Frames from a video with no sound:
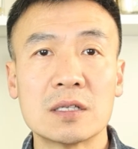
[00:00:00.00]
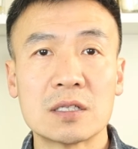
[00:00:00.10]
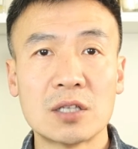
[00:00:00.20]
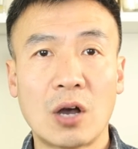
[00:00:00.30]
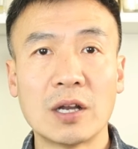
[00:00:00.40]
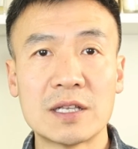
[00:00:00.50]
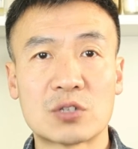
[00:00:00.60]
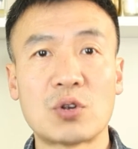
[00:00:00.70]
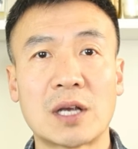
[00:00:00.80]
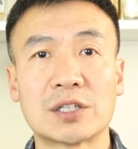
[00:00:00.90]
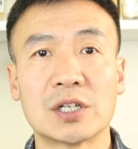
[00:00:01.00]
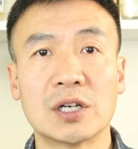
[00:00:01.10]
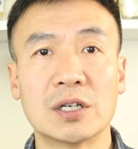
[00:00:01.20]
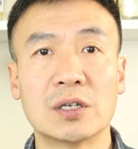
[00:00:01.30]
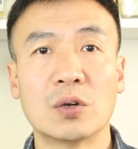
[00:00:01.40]
solid
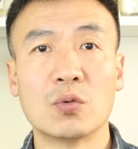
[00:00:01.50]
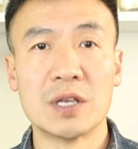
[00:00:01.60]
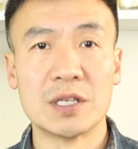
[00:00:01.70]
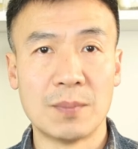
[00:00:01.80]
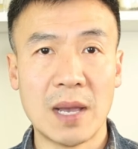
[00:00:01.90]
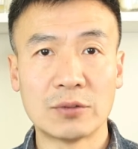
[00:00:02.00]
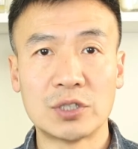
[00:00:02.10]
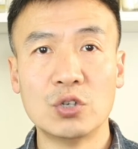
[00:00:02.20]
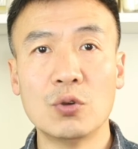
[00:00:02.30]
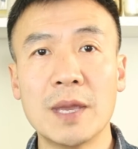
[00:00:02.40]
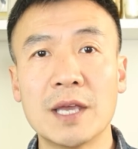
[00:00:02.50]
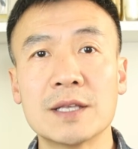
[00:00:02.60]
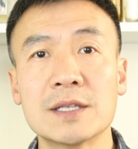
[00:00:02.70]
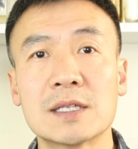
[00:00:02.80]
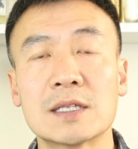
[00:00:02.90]
structure with metal
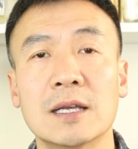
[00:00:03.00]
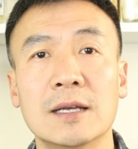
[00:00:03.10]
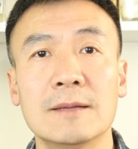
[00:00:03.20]
tubings.